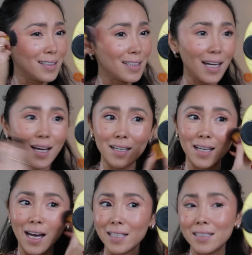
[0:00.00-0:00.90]
that
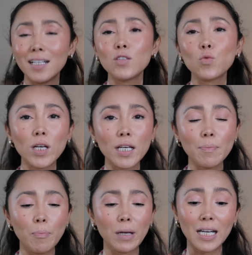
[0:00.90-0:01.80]
I didn't really
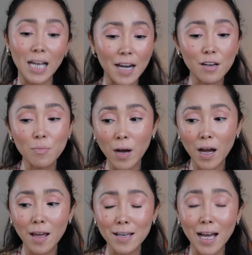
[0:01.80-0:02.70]
plan on buying,